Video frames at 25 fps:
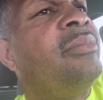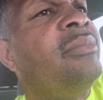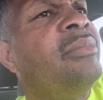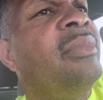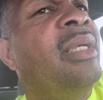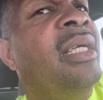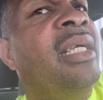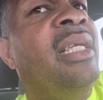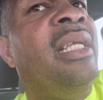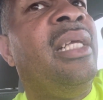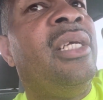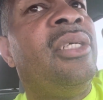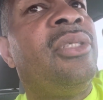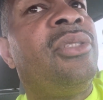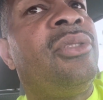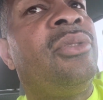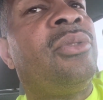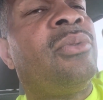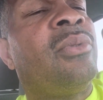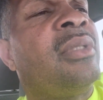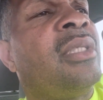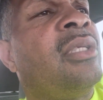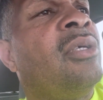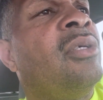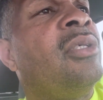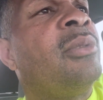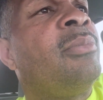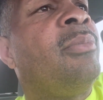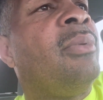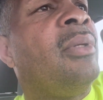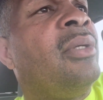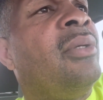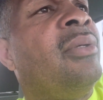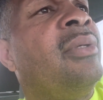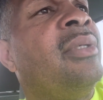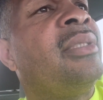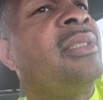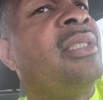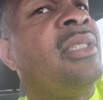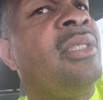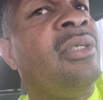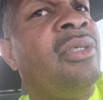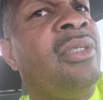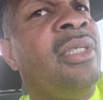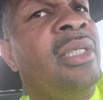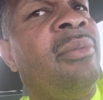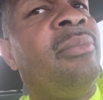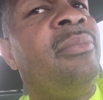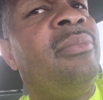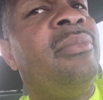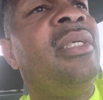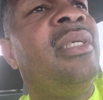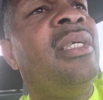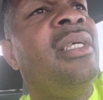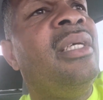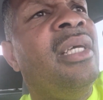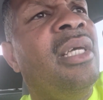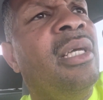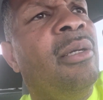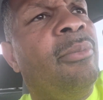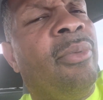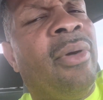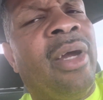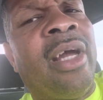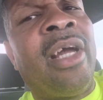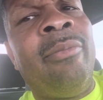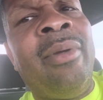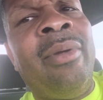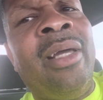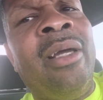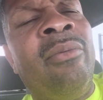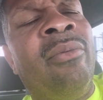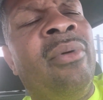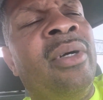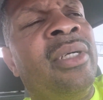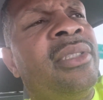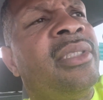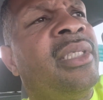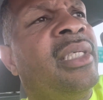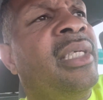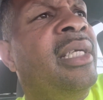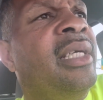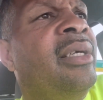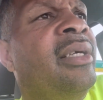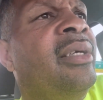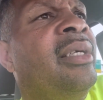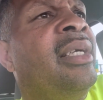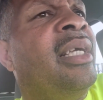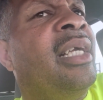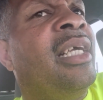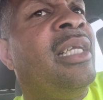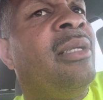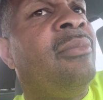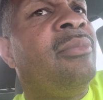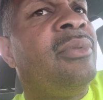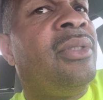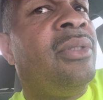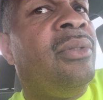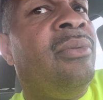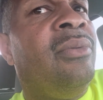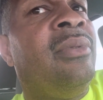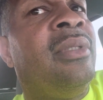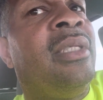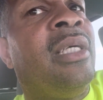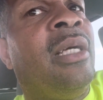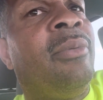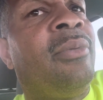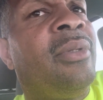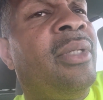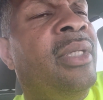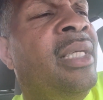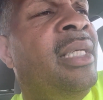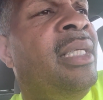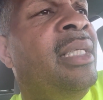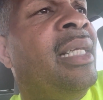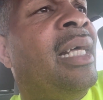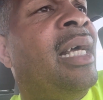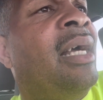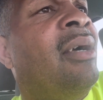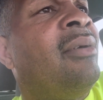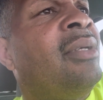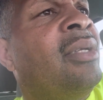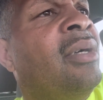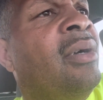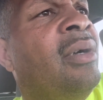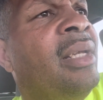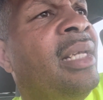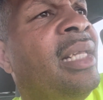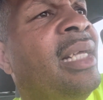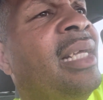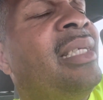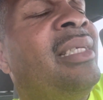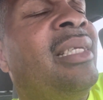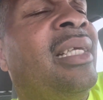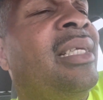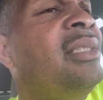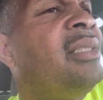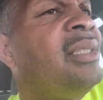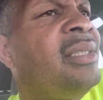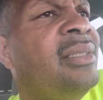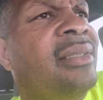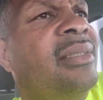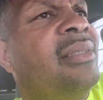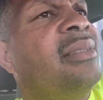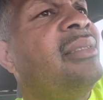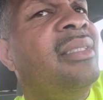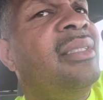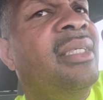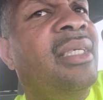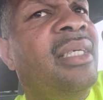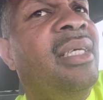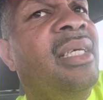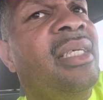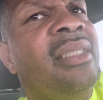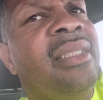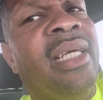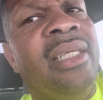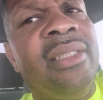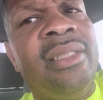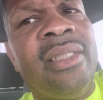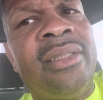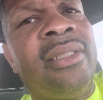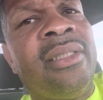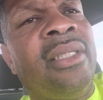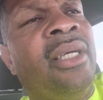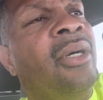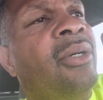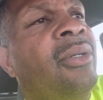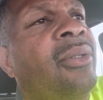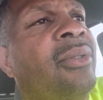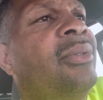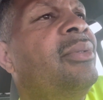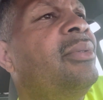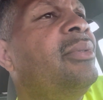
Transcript: any issues with those blowers. You know, you bring them in once a year, you get them tuned up, cleaned out, and all that, and they just go.